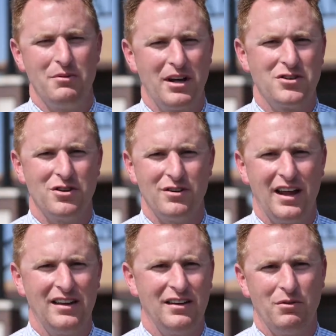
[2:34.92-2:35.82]
want to make
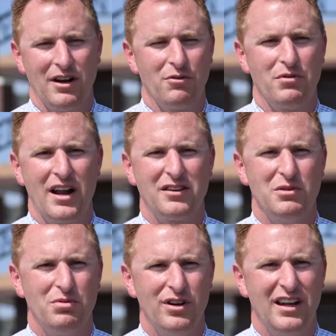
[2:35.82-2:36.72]
sure that whatever
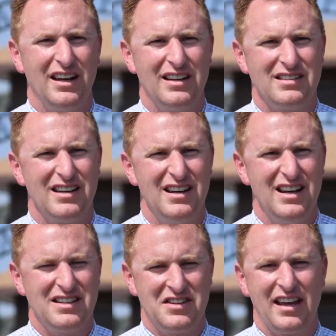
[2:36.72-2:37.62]
product you put in is
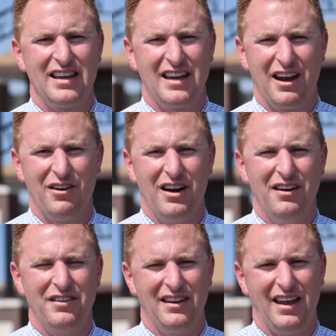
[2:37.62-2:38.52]
taken care
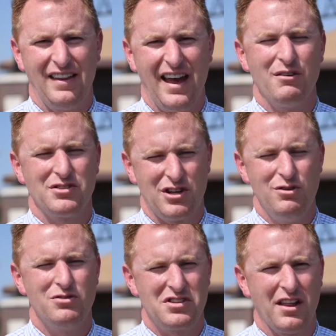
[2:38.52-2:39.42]
of, and that was a
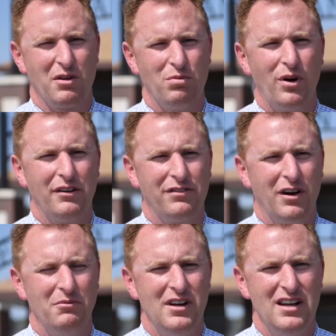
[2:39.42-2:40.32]
huge selling point
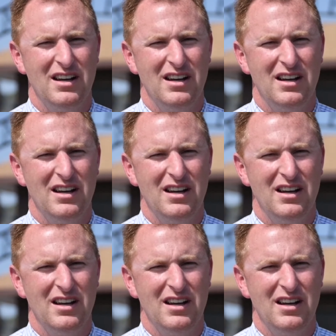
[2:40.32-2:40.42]
from,